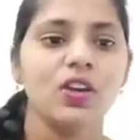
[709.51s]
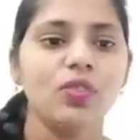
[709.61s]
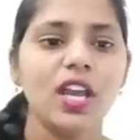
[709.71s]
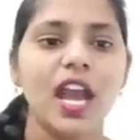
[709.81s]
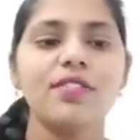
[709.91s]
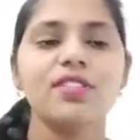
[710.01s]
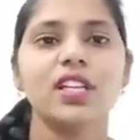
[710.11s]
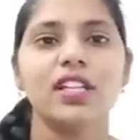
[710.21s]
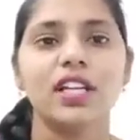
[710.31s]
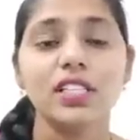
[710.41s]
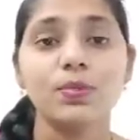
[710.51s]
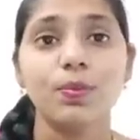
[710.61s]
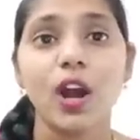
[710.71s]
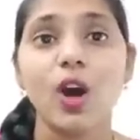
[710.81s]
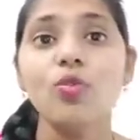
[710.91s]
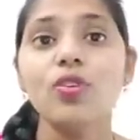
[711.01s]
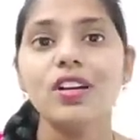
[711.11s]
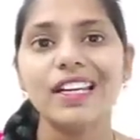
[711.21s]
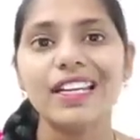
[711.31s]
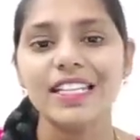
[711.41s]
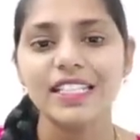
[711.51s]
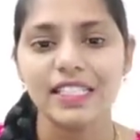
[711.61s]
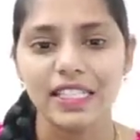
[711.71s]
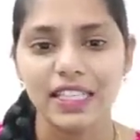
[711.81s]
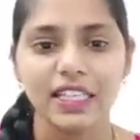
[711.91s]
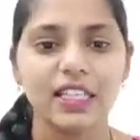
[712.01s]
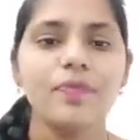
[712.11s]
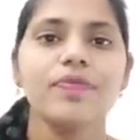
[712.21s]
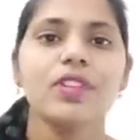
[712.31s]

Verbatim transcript: we have snake that is brown tree snake